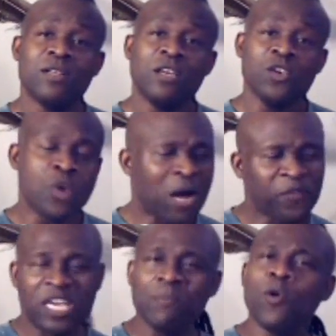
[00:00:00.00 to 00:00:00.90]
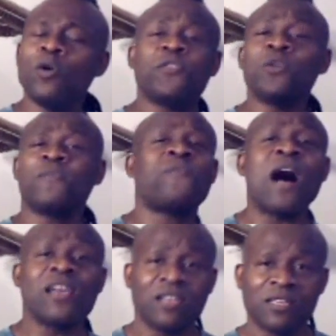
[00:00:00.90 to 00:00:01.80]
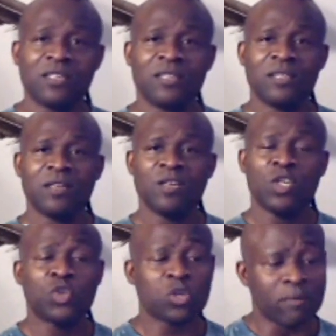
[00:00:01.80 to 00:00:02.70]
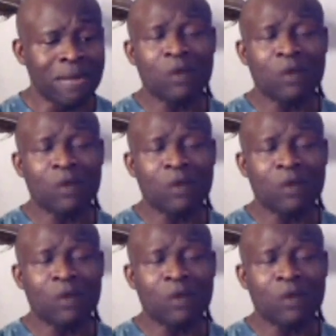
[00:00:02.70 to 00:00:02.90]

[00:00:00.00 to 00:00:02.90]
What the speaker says: you have to keep going through the fire to come out